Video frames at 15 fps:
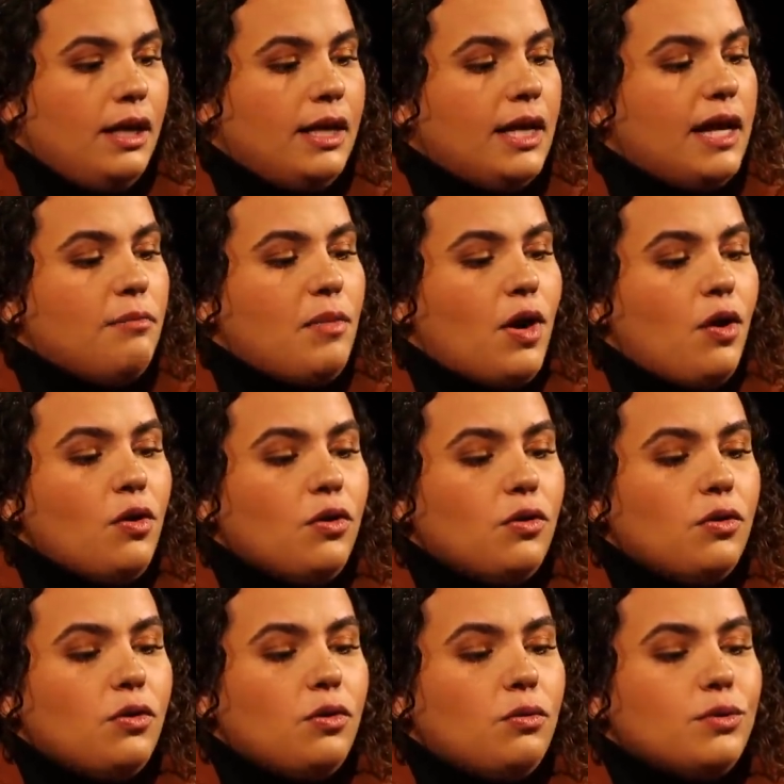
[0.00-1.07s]
And my
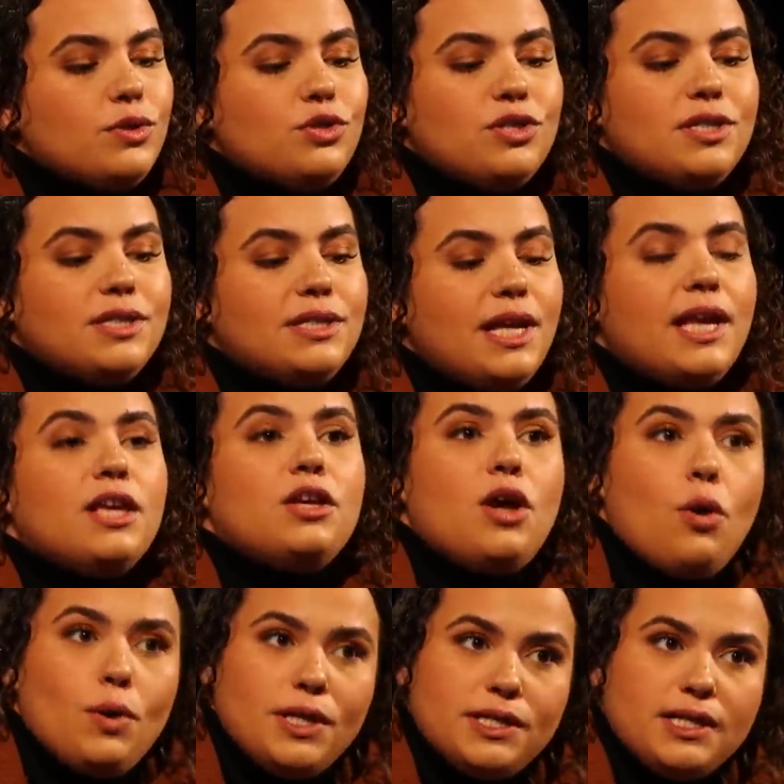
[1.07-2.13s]
uncle was just saying,
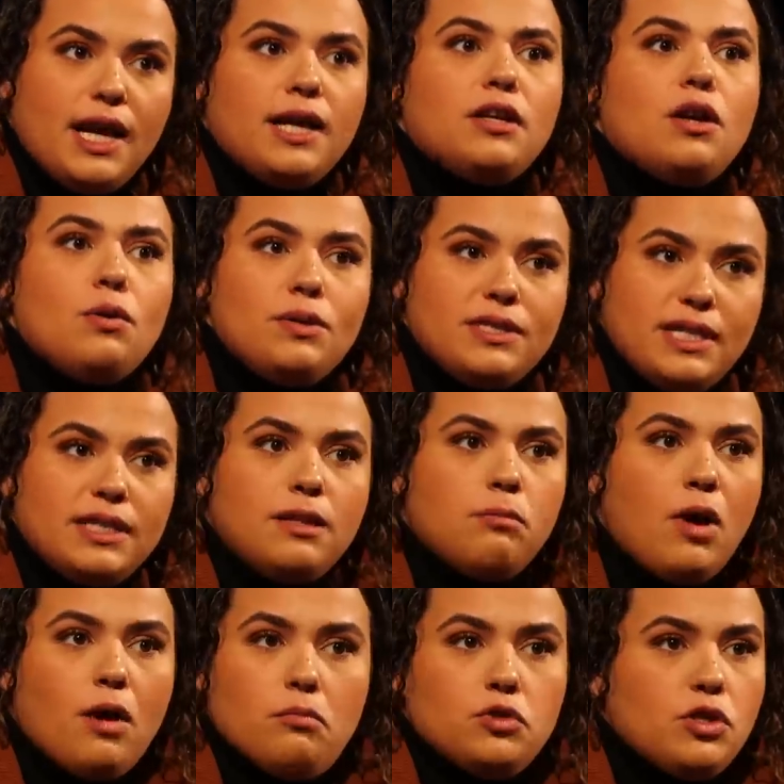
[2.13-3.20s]
go inside the
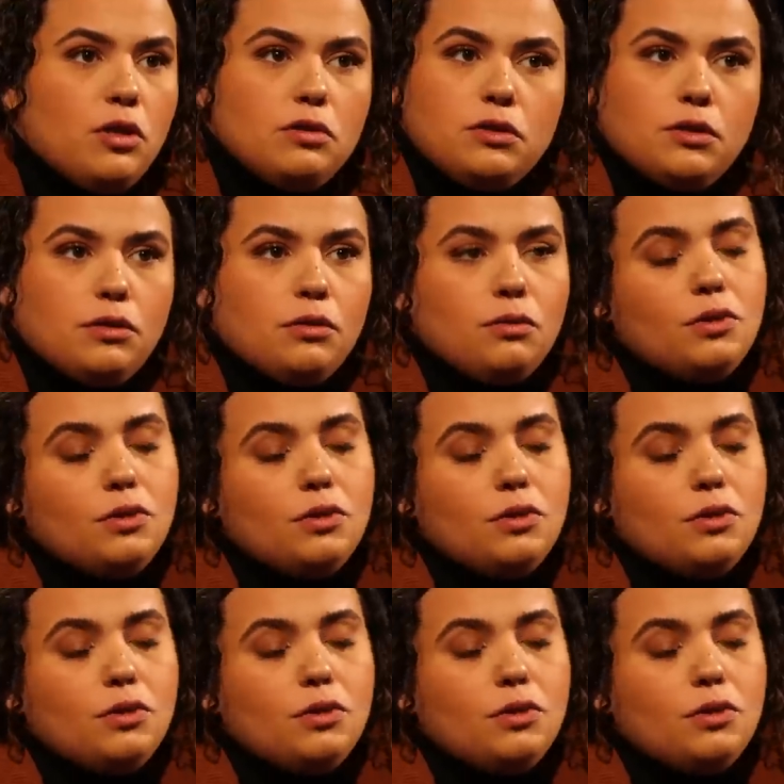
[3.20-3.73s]
bomb shelter,